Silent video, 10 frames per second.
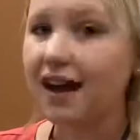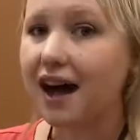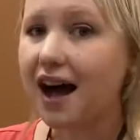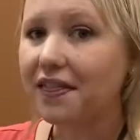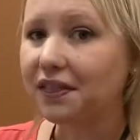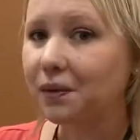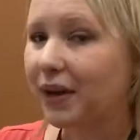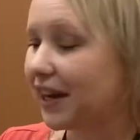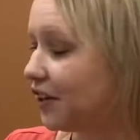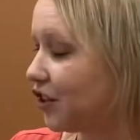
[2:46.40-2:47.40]
On the
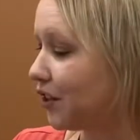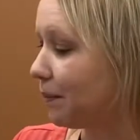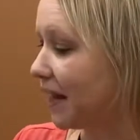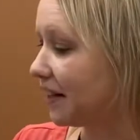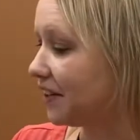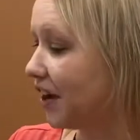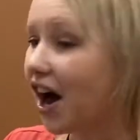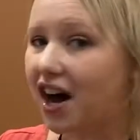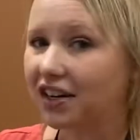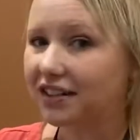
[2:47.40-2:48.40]
way, she met a
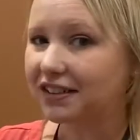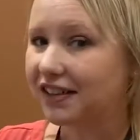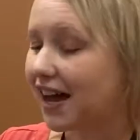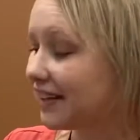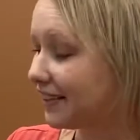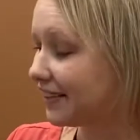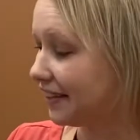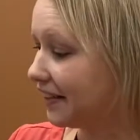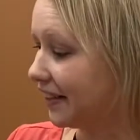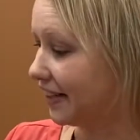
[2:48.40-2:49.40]
dog, a
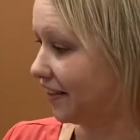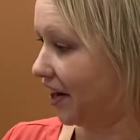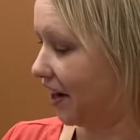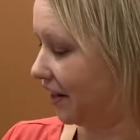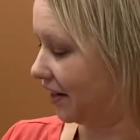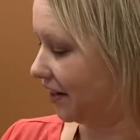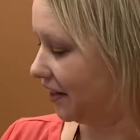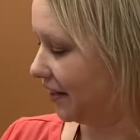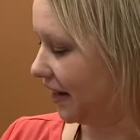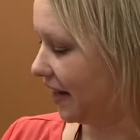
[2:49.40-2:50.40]
silly dog.
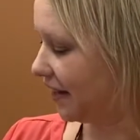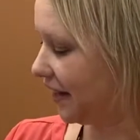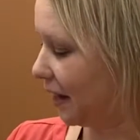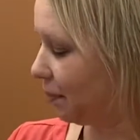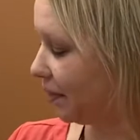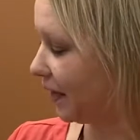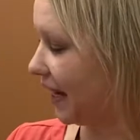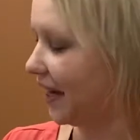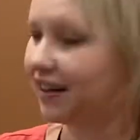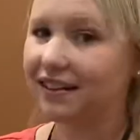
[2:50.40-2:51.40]
They
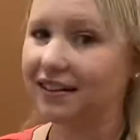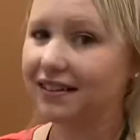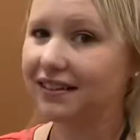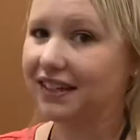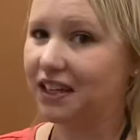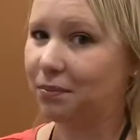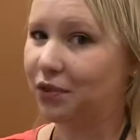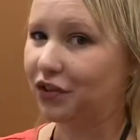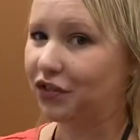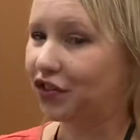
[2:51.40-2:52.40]
played
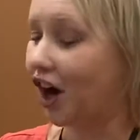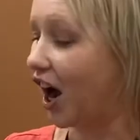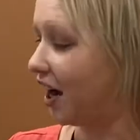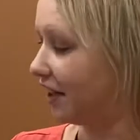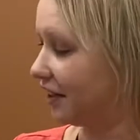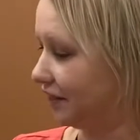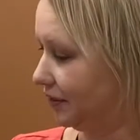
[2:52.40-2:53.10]
leapfrog.